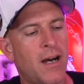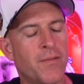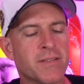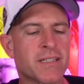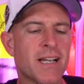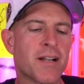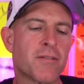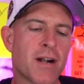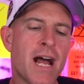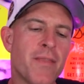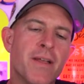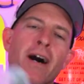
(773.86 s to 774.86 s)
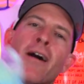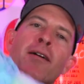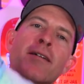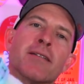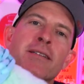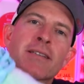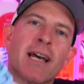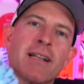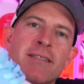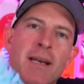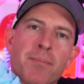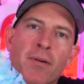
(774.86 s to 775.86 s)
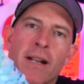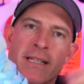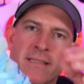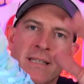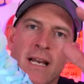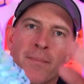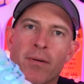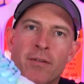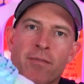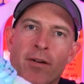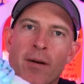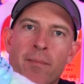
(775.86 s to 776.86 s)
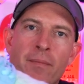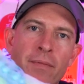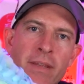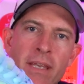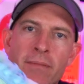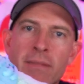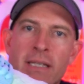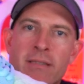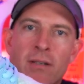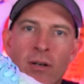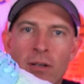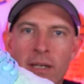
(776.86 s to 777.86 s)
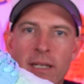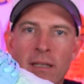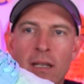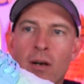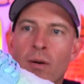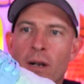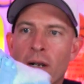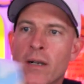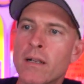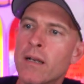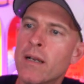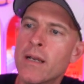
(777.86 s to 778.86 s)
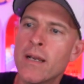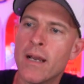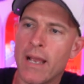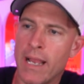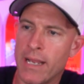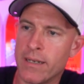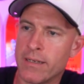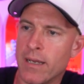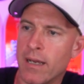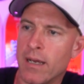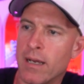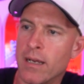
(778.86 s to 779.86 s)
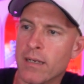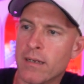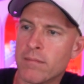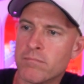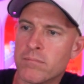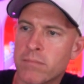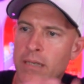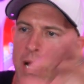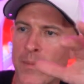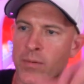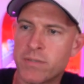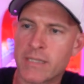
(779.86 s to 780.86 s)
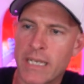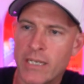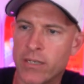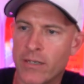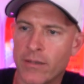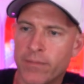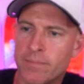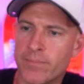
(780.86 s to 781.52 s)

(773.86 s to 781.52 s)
This is kind of rad though. This kind of separates the upper from the midsole and lower, and yeah, almost like you're